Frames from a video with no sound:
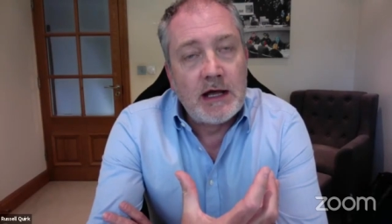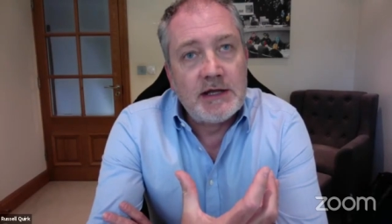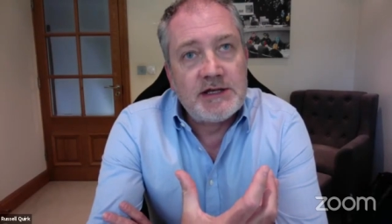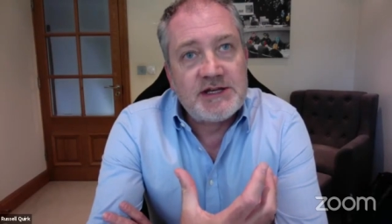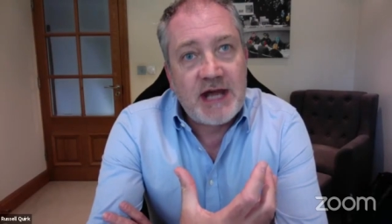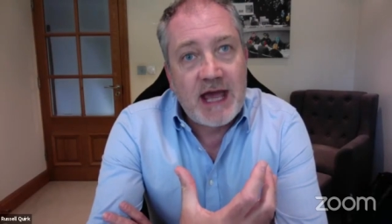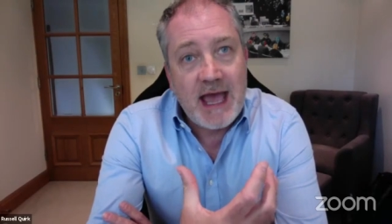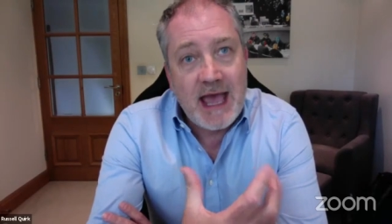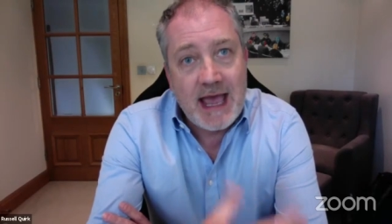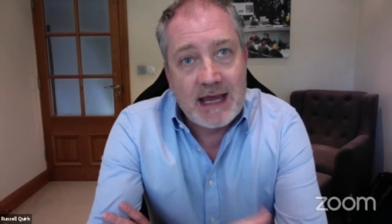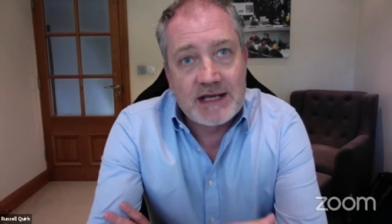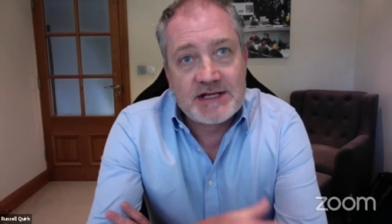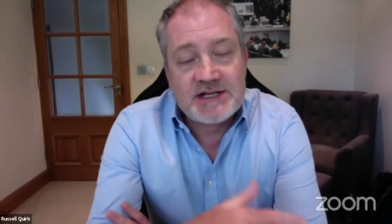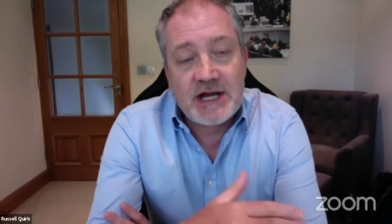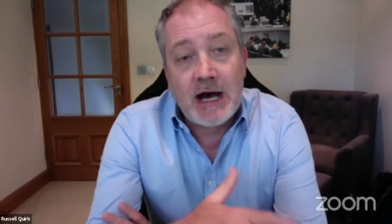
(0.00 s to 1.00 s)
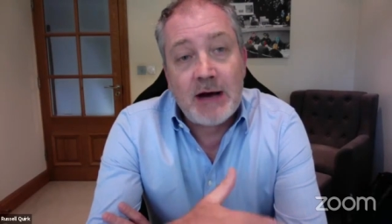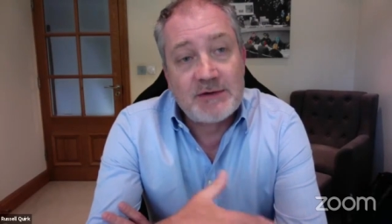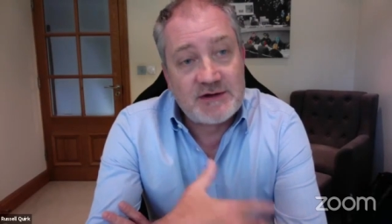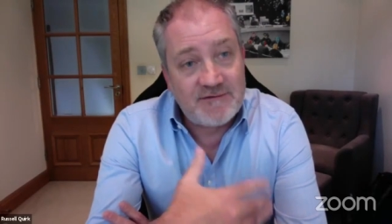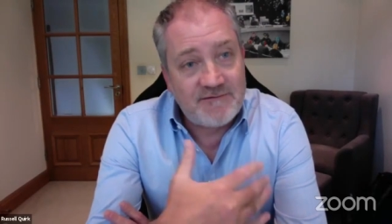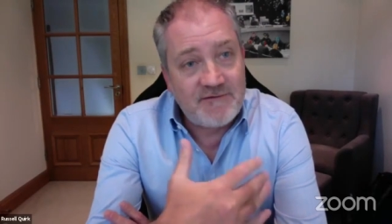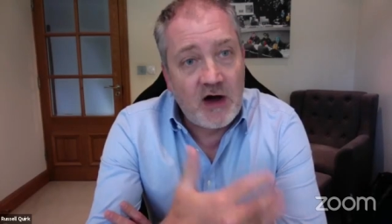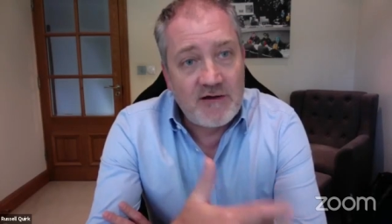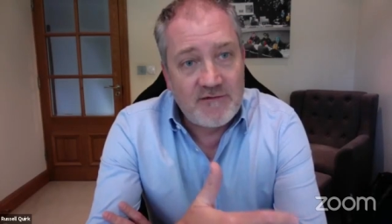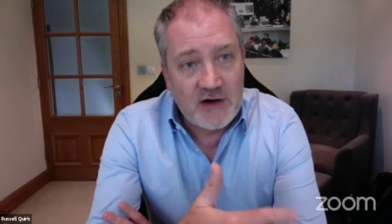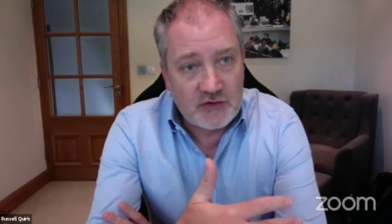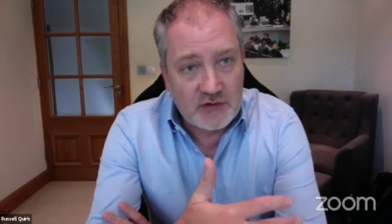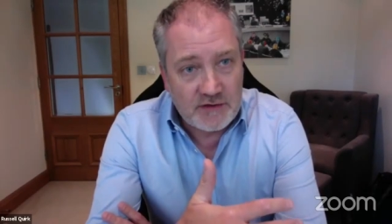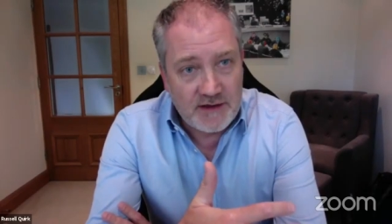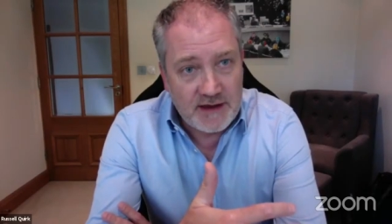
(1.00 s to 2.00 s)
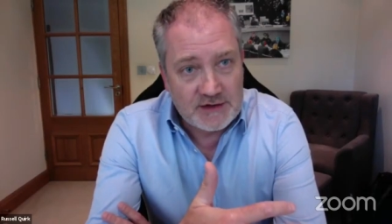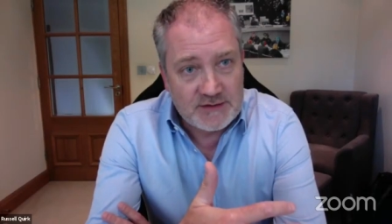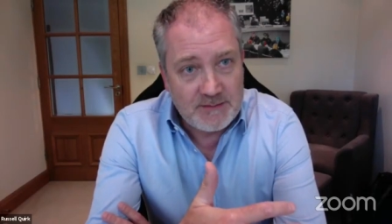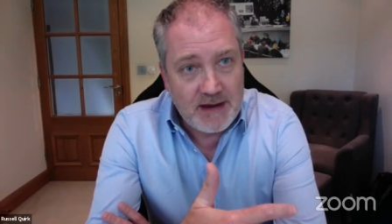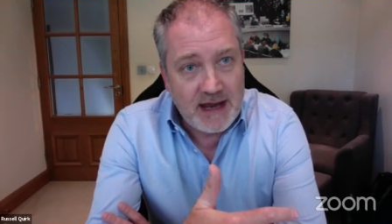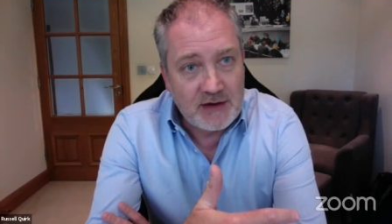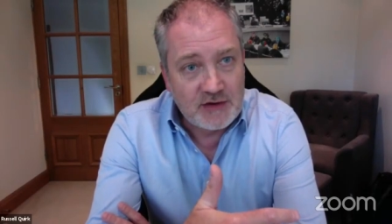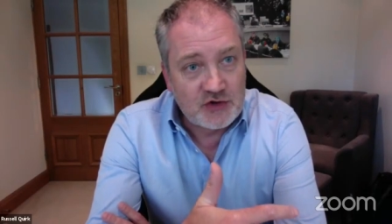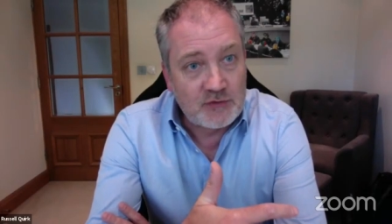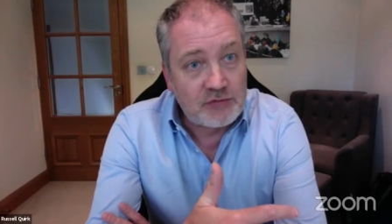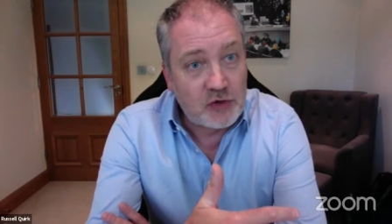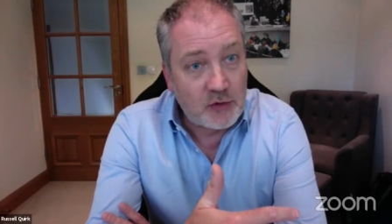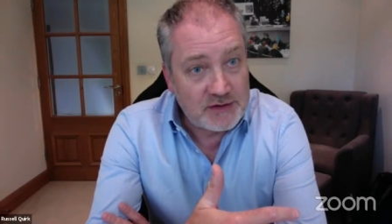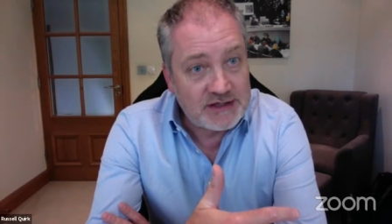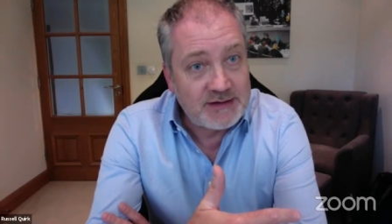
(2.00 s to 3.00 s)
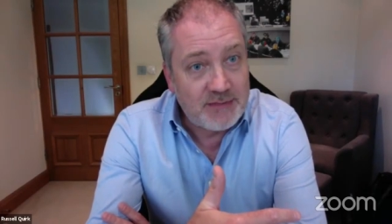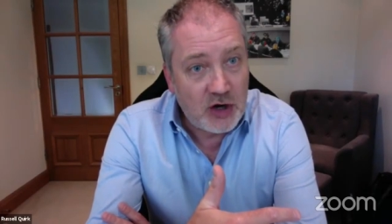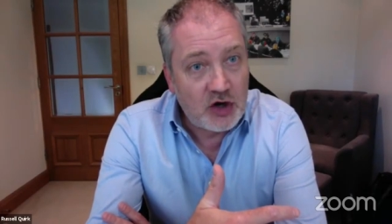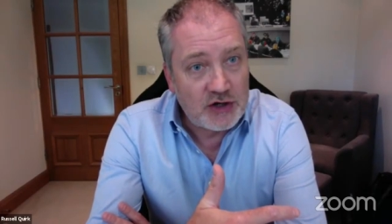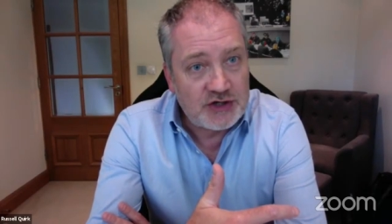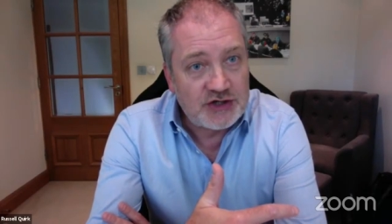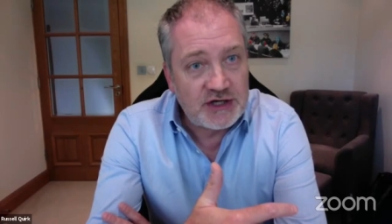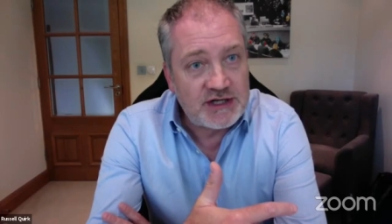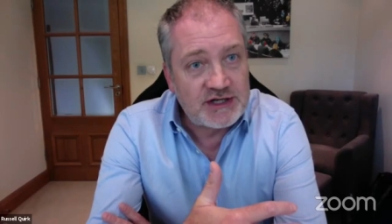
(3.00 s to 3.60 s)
tax up to £500,000 on property purchase.